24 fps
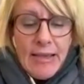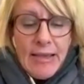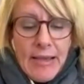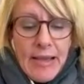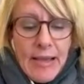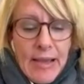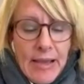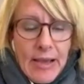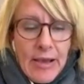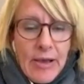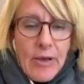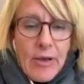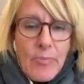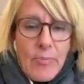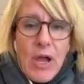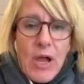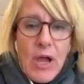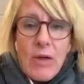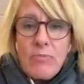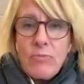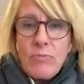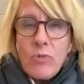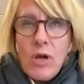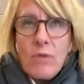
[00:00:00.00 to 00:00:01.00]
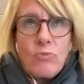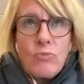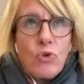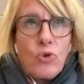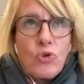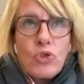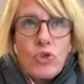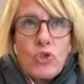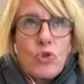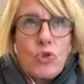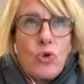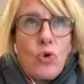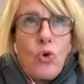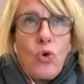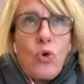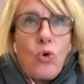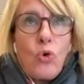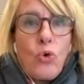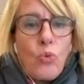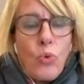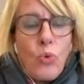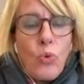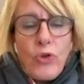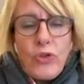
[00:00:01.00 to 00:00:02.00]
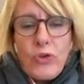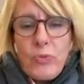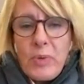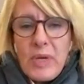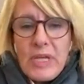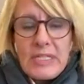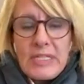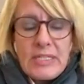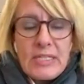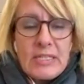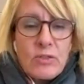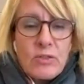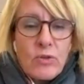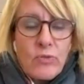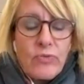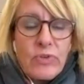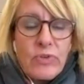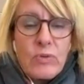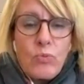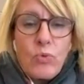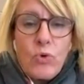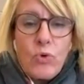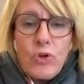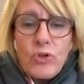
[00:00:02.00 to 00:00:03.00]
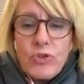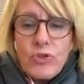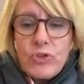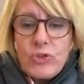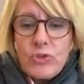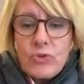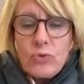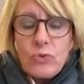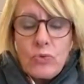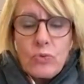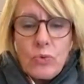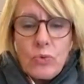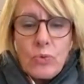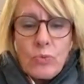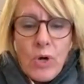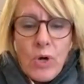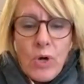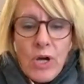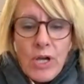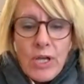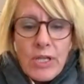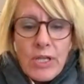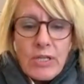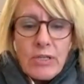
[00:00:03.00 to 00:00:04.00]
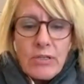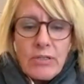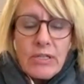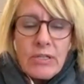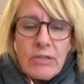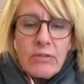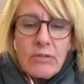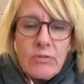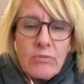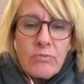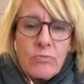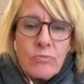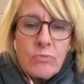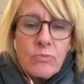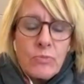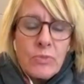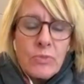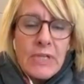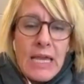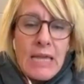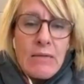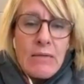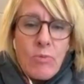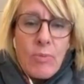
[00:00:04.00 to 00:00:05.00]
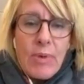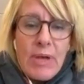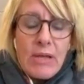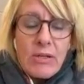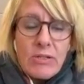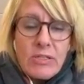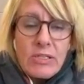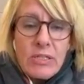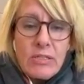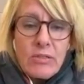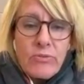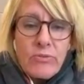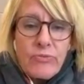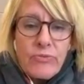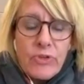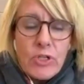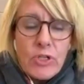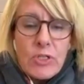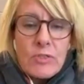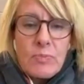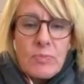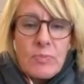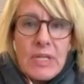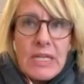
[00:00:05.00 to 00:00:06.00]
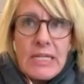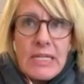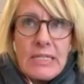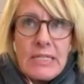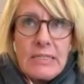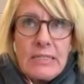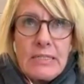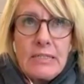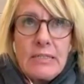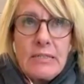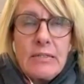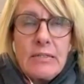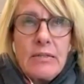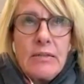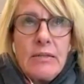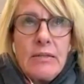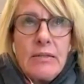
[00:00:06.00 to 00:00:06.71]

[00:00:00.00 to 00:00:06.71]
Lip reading: I'm not sure what the basis of it was or why it came about in the first place.